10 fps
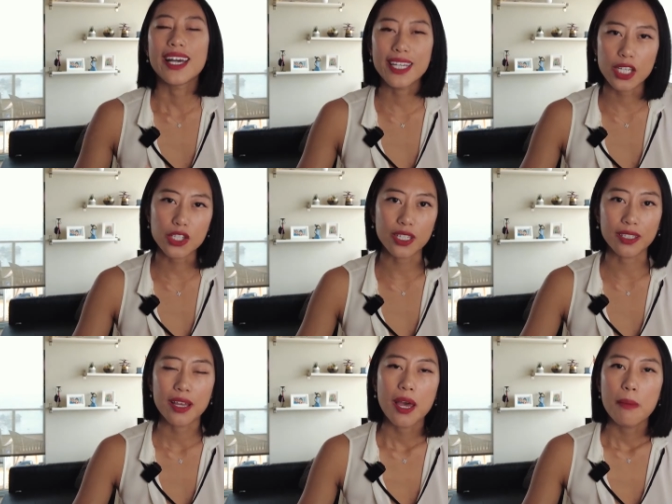In
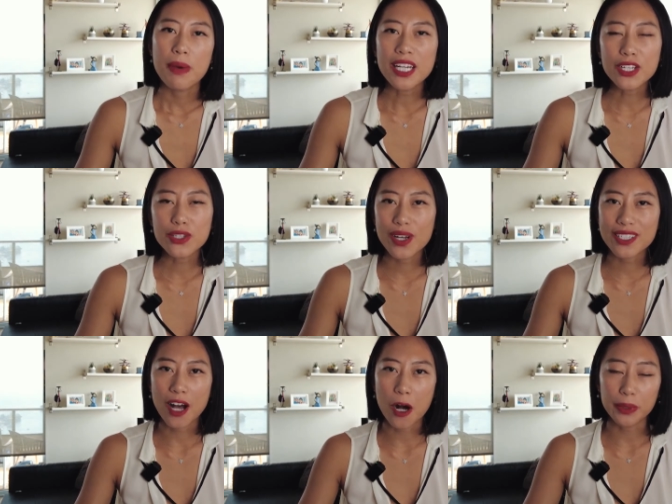addition, many US
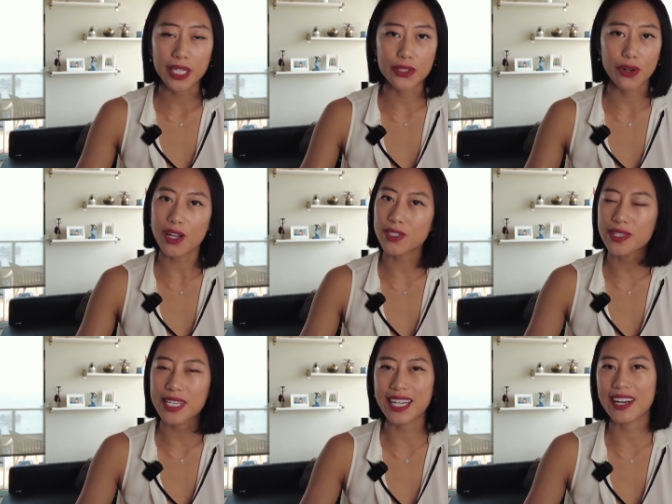companies are also
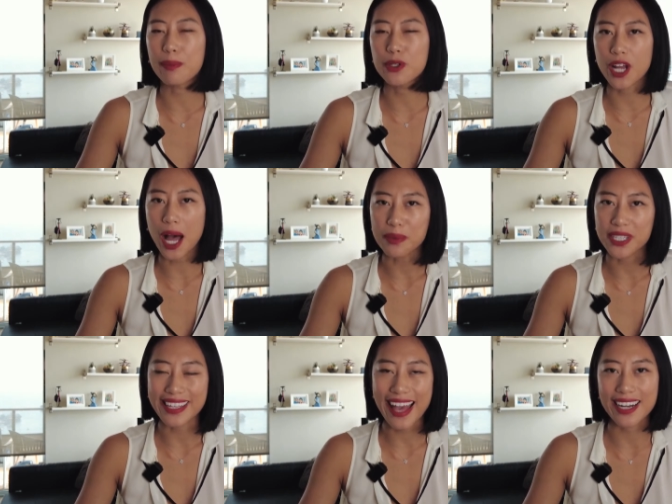setting up shops
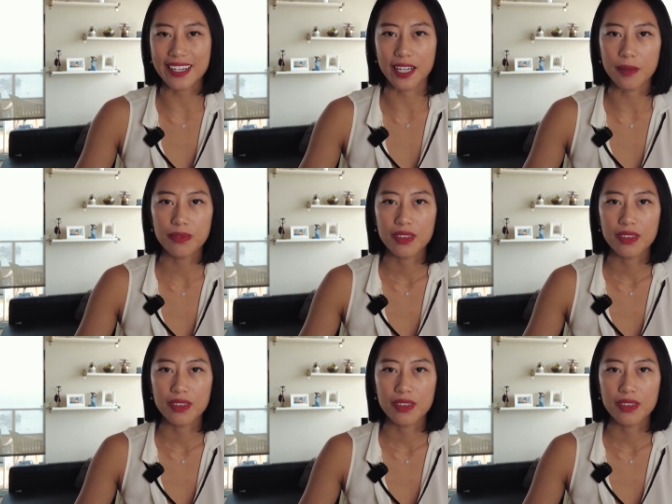in Canada.